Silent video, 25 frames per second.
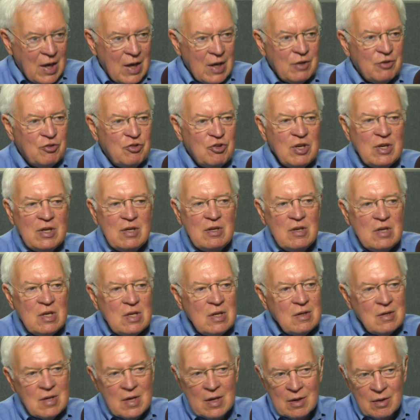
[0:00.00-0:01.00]
And she
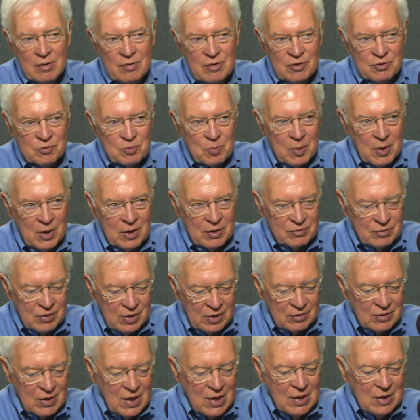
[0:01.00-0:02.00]
detailed this
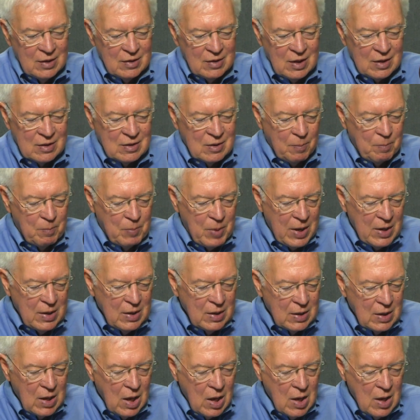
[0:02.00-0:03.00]
process, yeah. that the
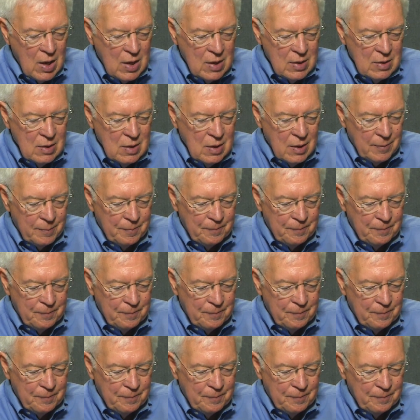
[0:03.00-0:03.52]
Pentagon